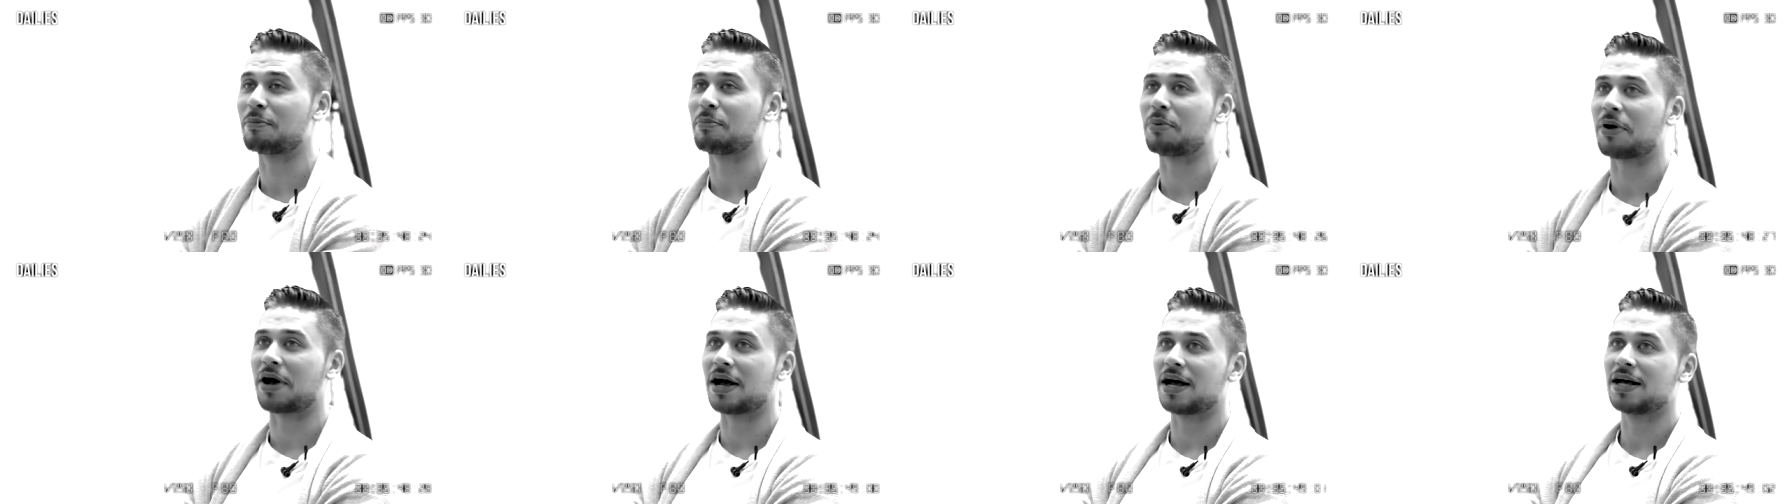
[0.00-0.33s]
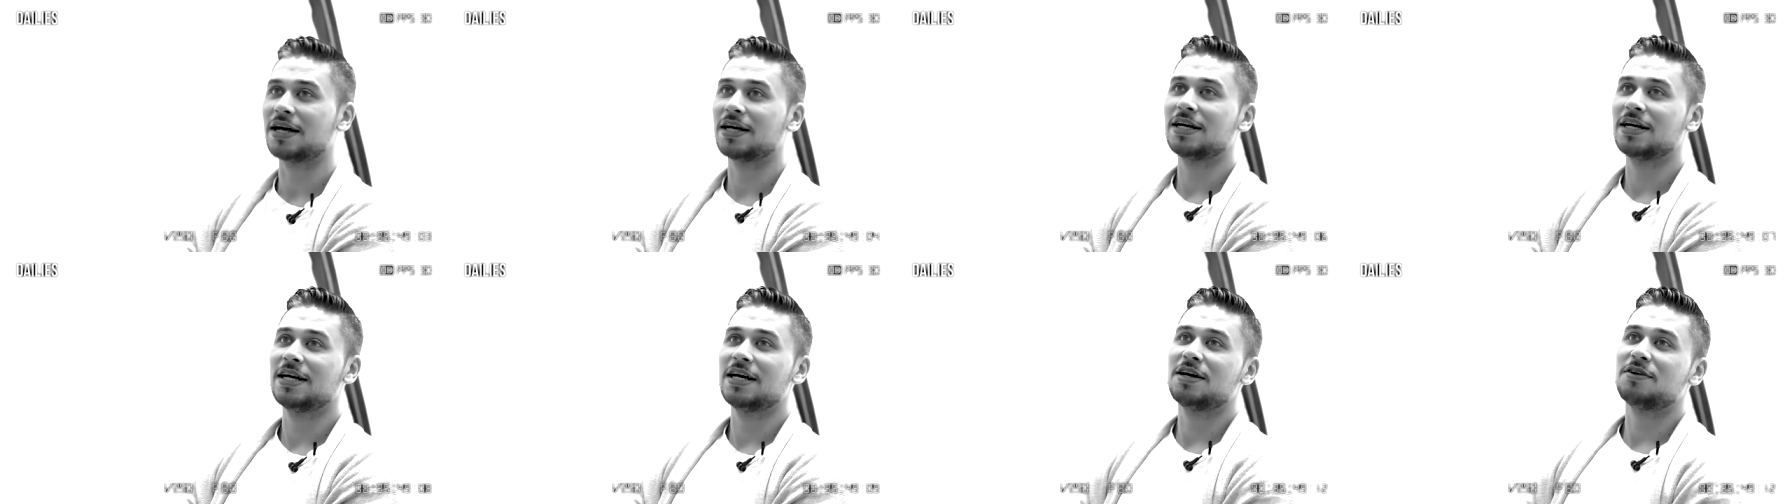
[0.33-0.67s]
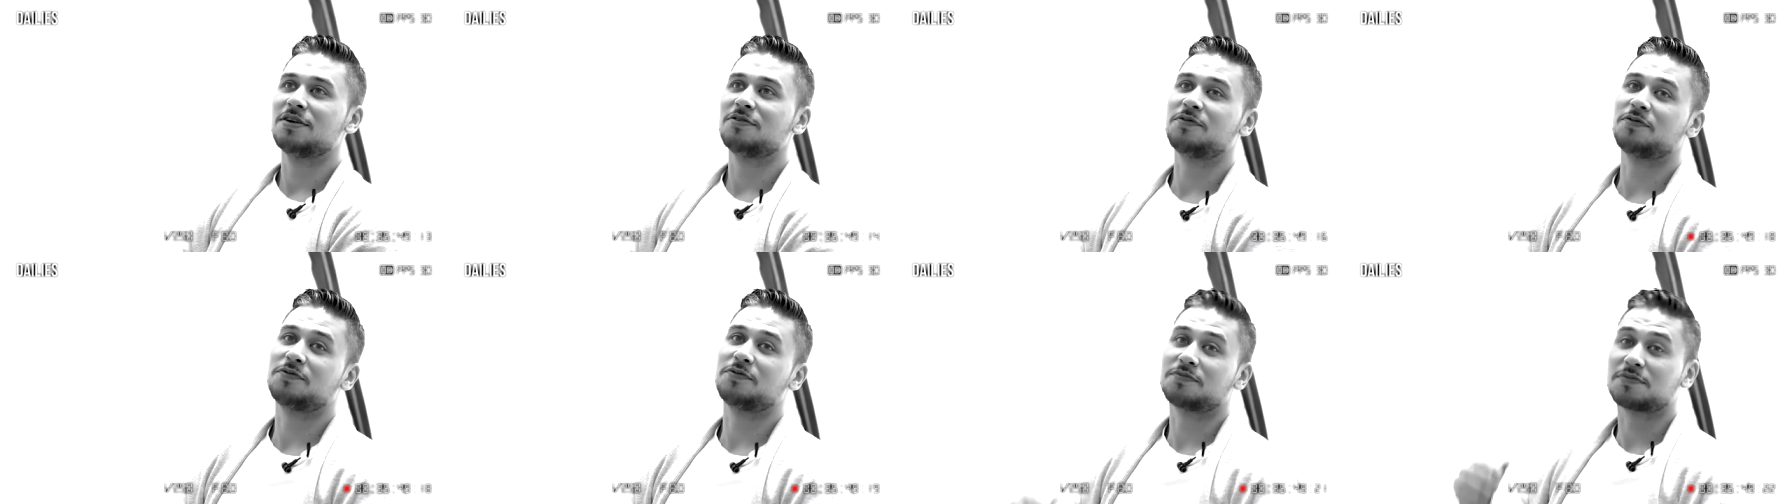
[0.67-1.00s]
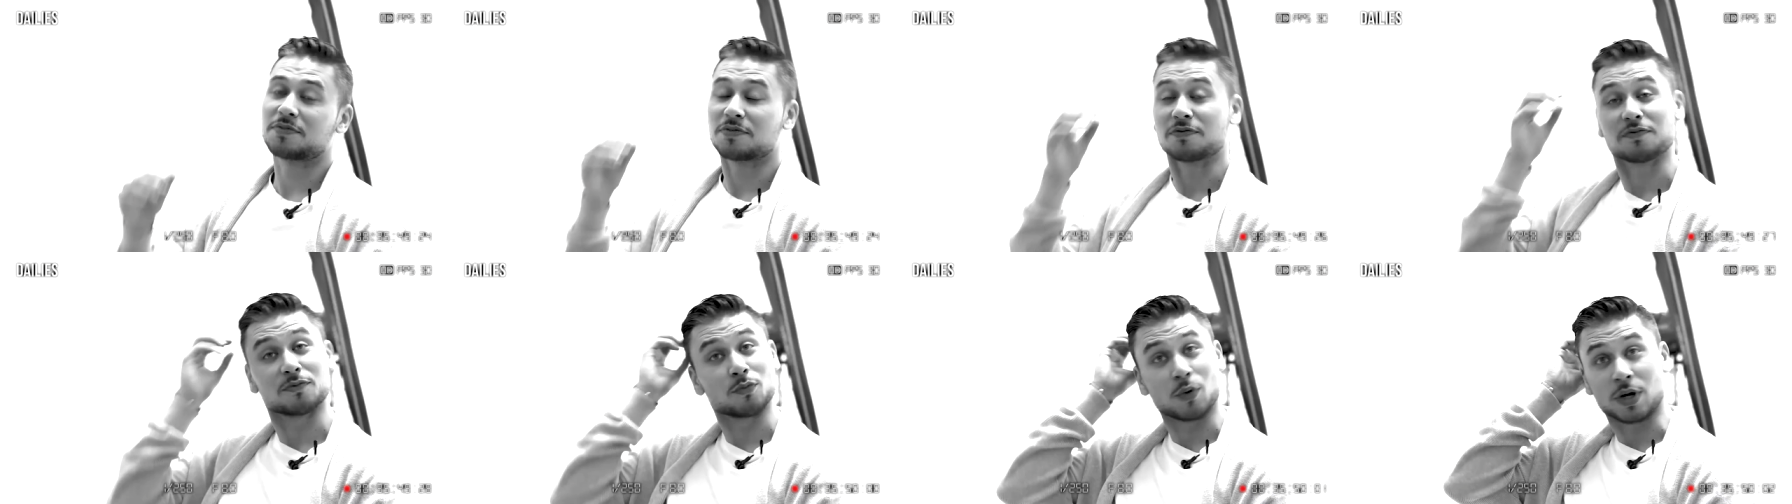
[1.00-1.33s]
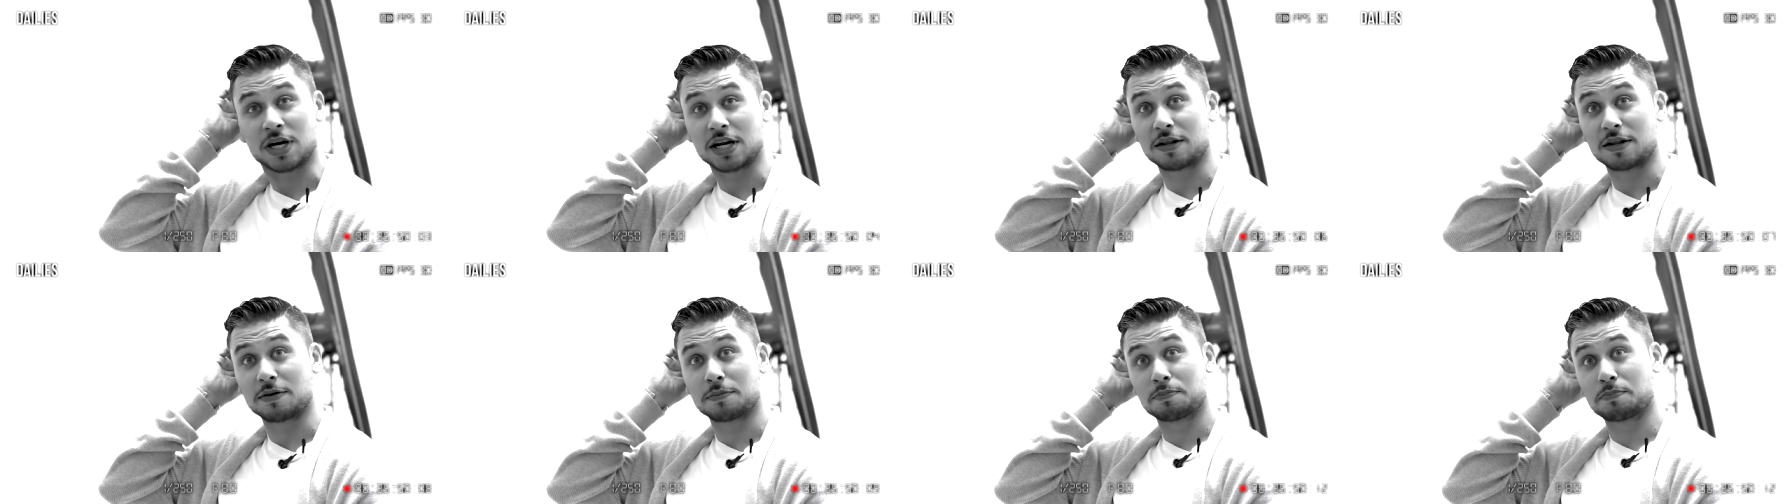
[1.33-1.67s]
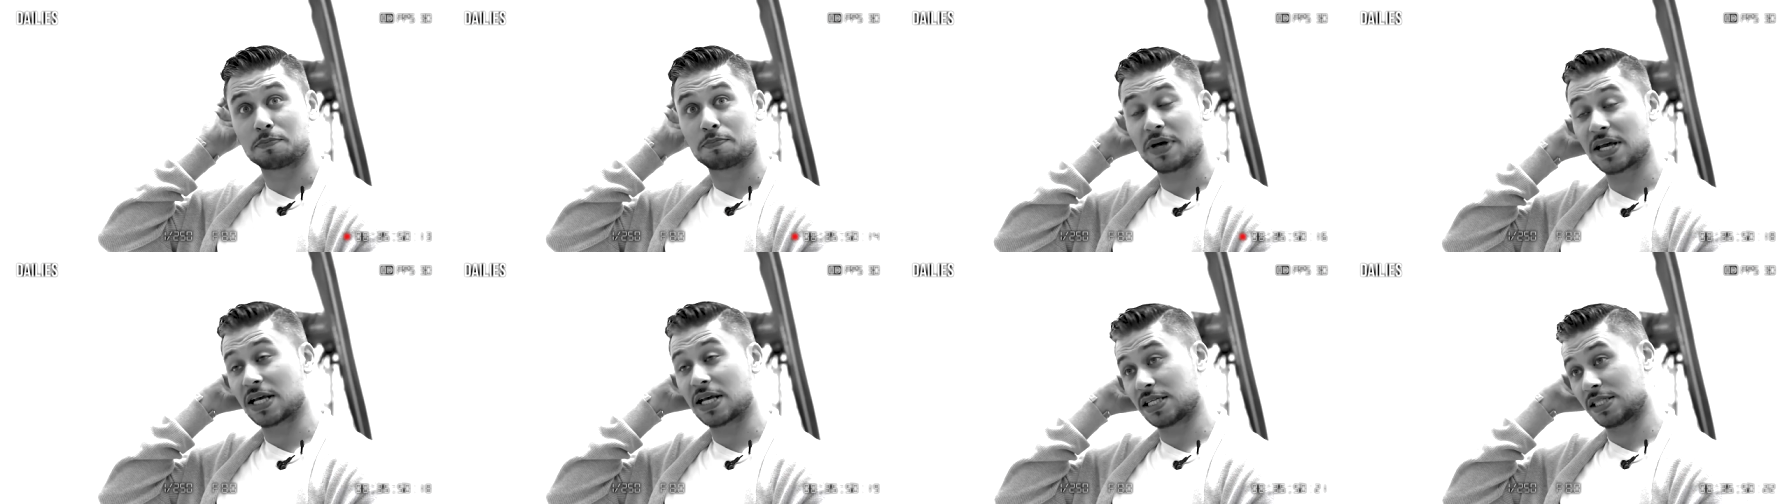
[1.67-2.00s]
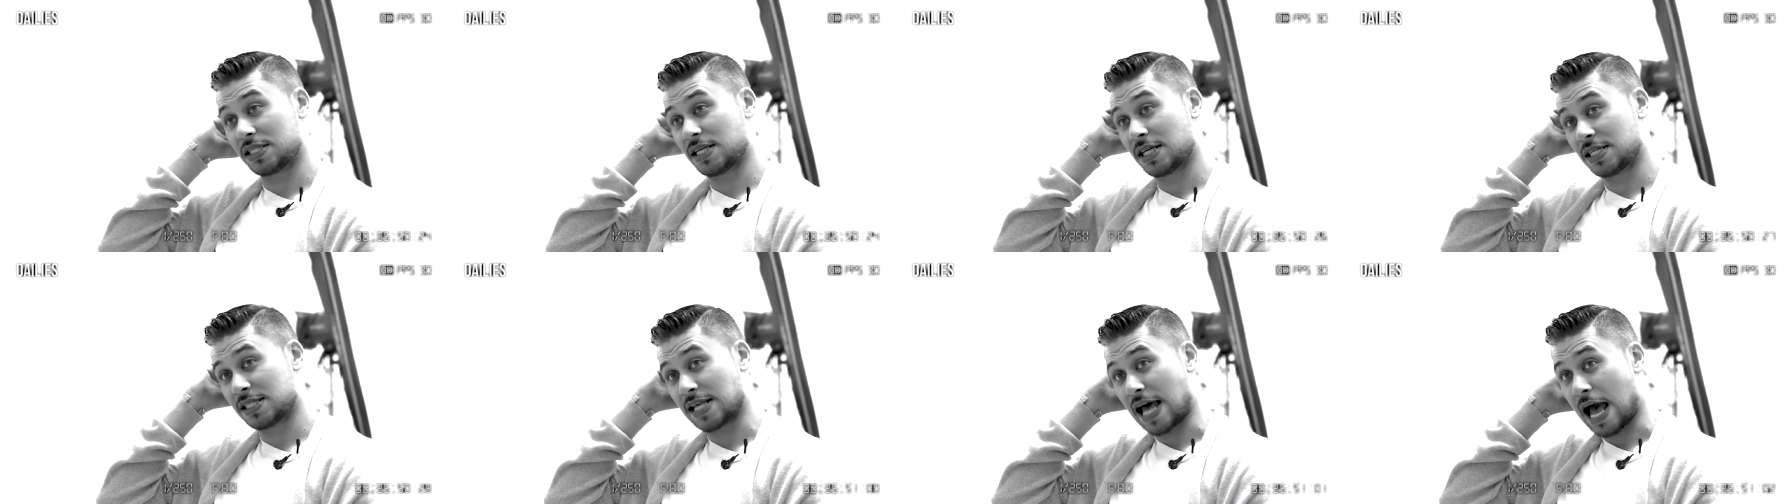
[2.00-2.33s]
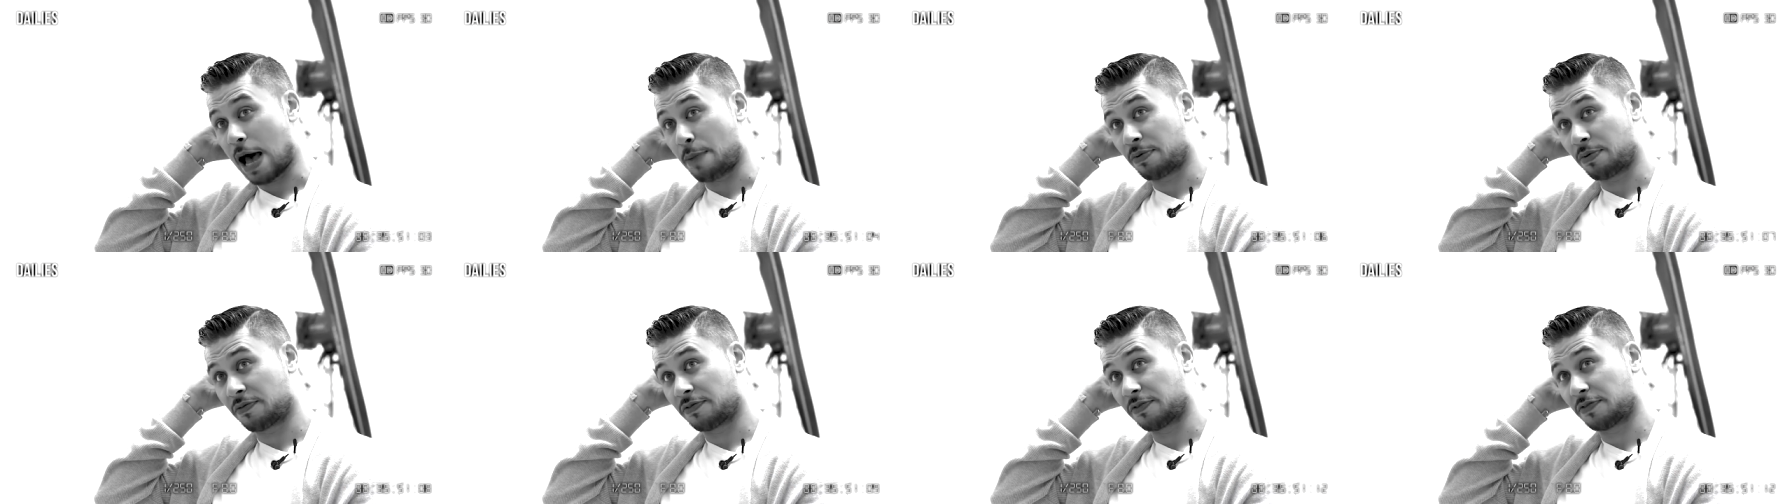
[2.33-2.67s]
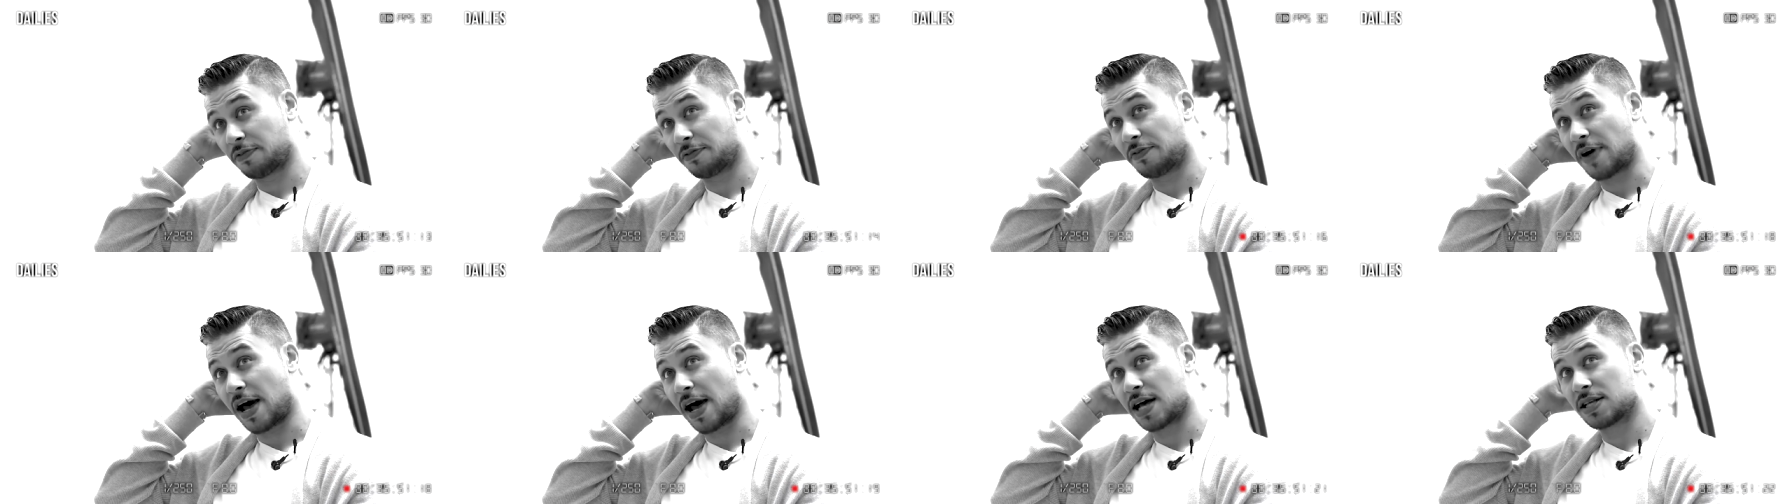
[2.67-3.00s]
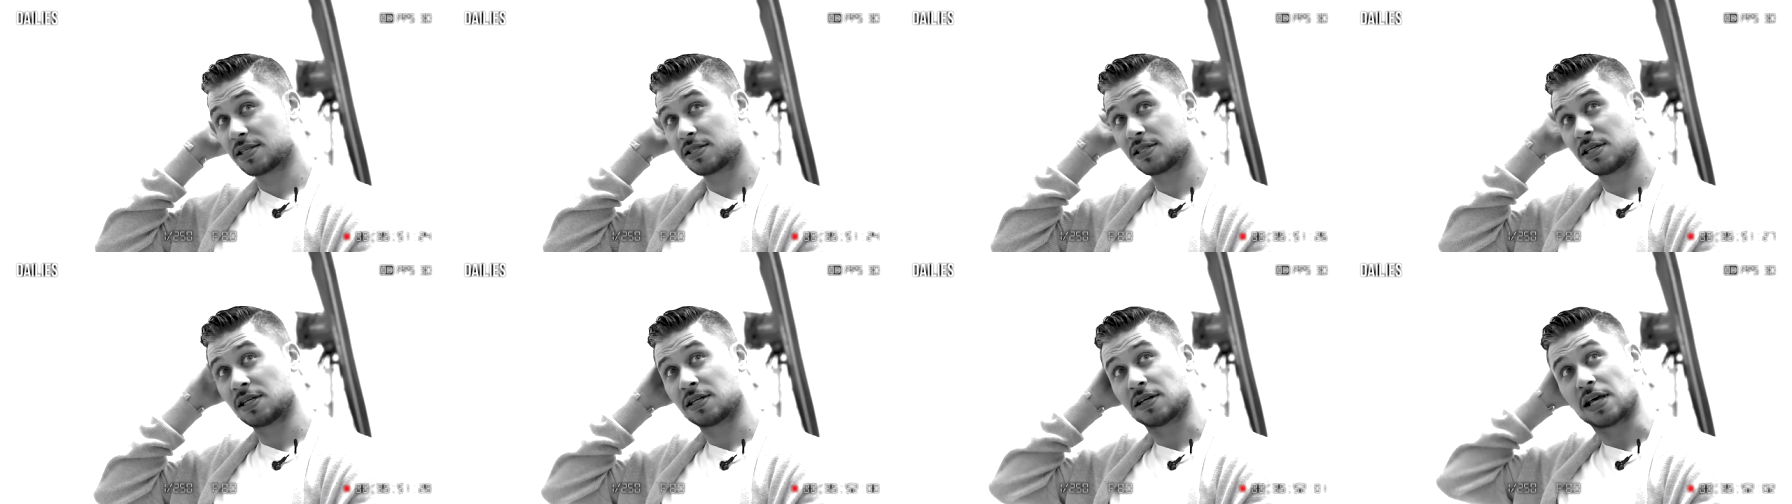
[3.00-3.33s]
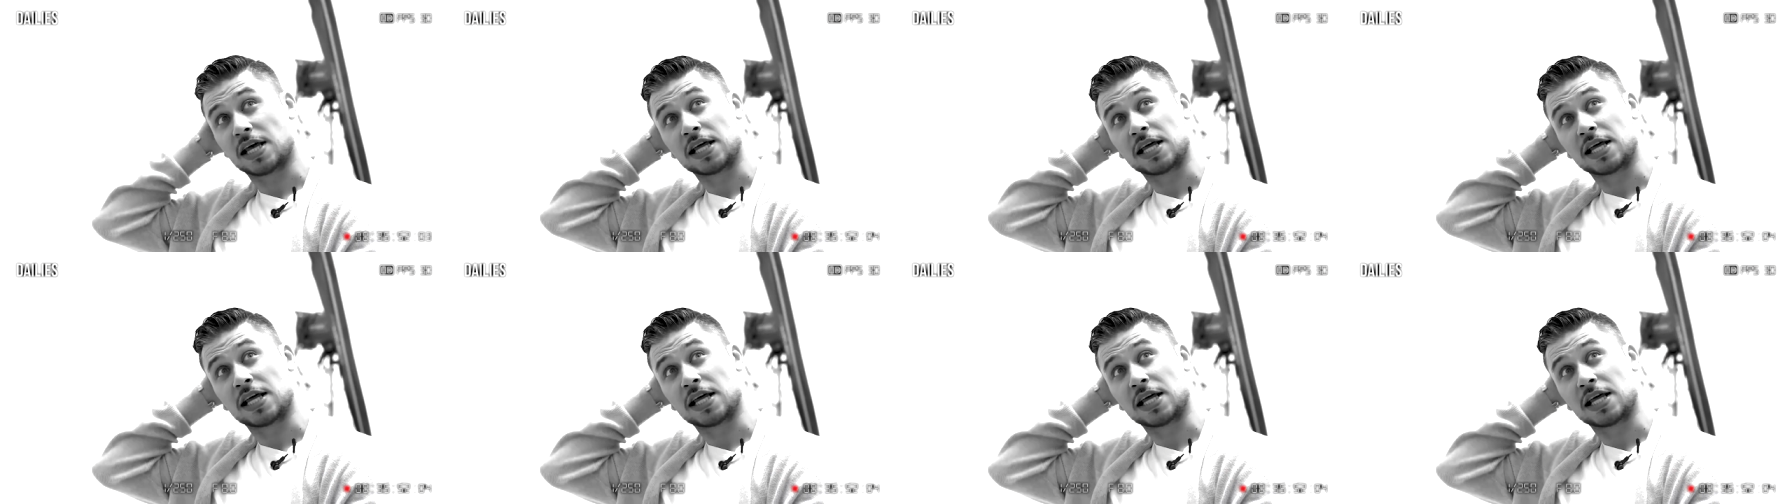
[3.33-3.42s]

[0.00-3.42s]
But one of the biggest things that happened for Fats in,